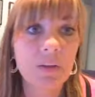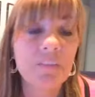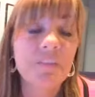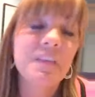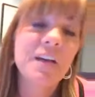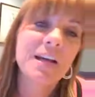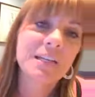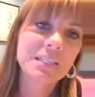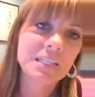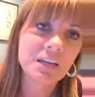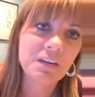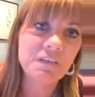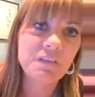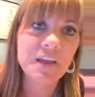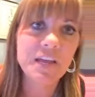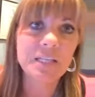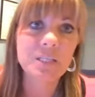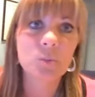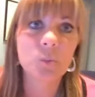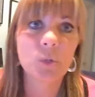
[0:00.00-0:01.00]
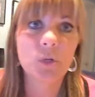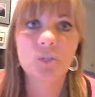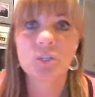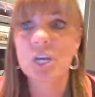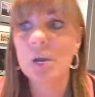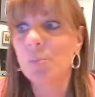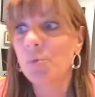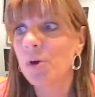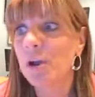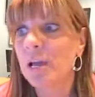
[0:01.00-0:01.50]
in fact, an advanced
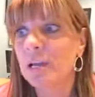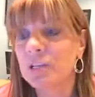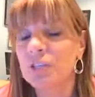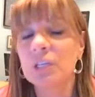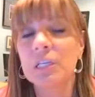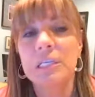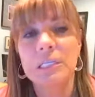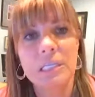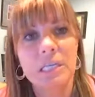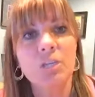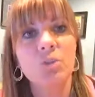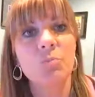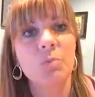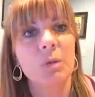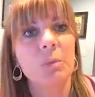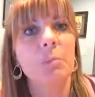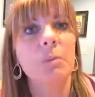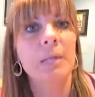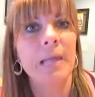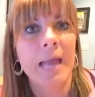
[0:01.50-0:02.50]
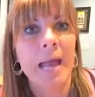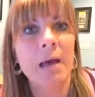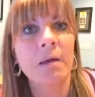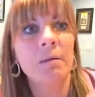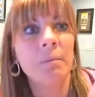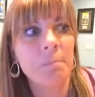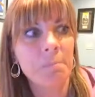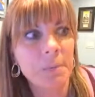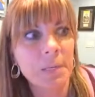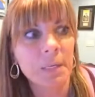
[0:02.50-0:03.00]
workshop where I actually teach people how
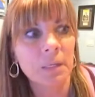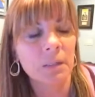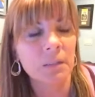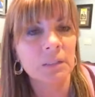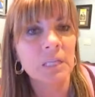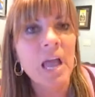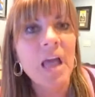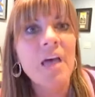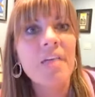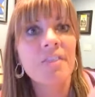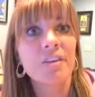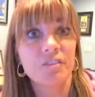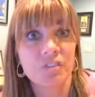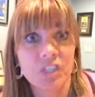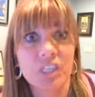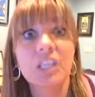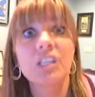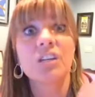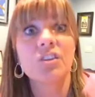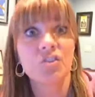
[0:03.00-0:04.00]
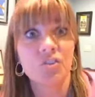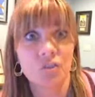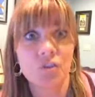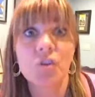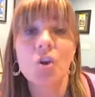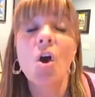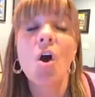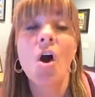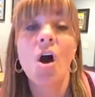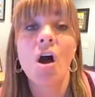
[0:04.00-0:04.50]
to build their signature
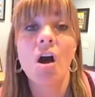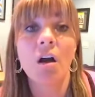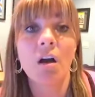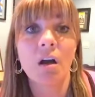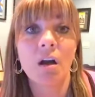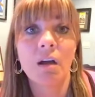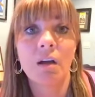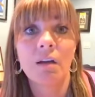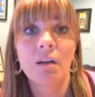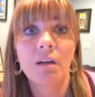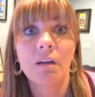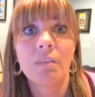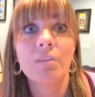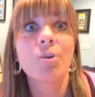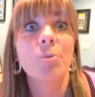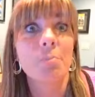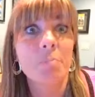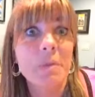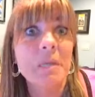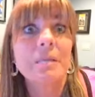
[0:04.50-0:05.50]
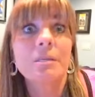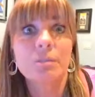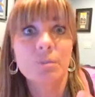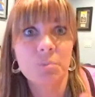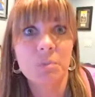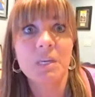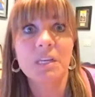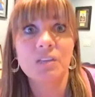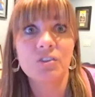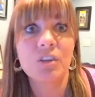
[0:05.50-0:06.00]
talk, their big
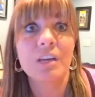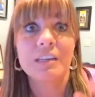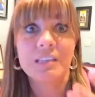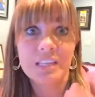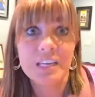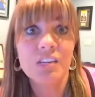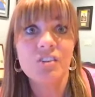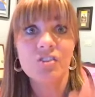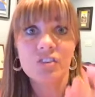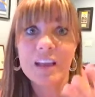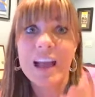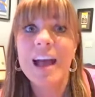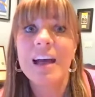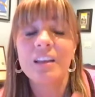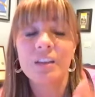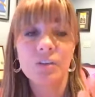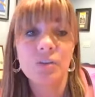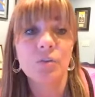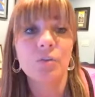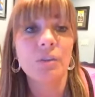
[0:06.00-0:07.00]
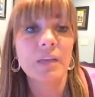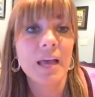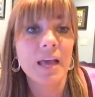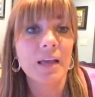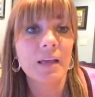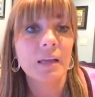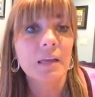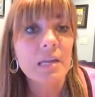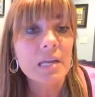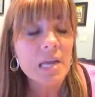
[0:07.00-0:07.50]
speech. I teach you how to do that.
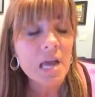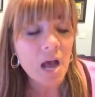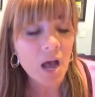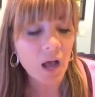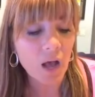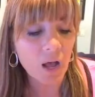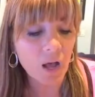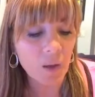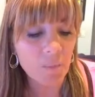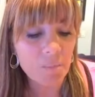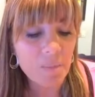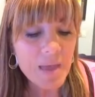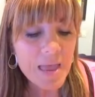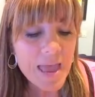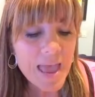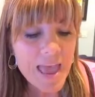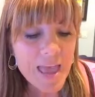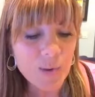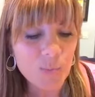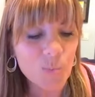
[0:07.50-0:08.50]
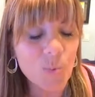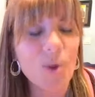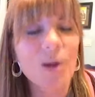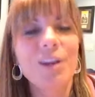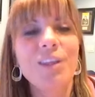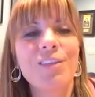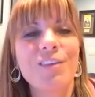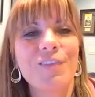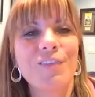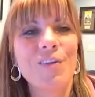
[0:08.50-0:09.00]
Um, and one
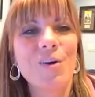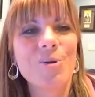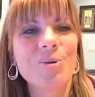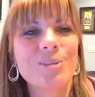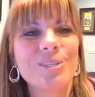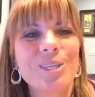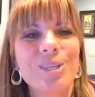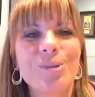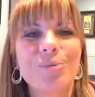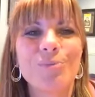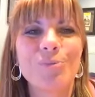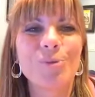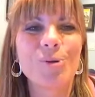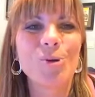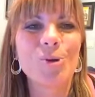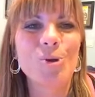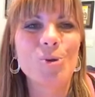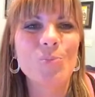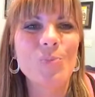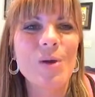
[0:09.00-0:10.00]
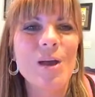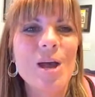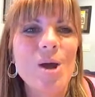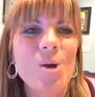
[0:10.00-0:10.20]
of the folks in the room